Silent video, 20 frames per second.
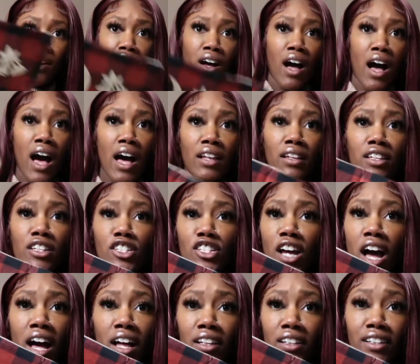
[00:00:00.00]
Holly
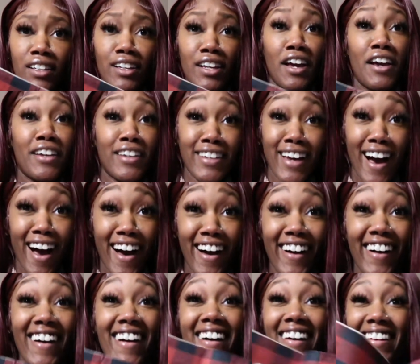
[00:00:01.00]
Jolly. Yeah.
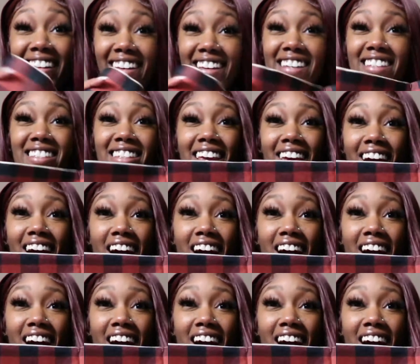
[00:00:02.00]
Yeah, it say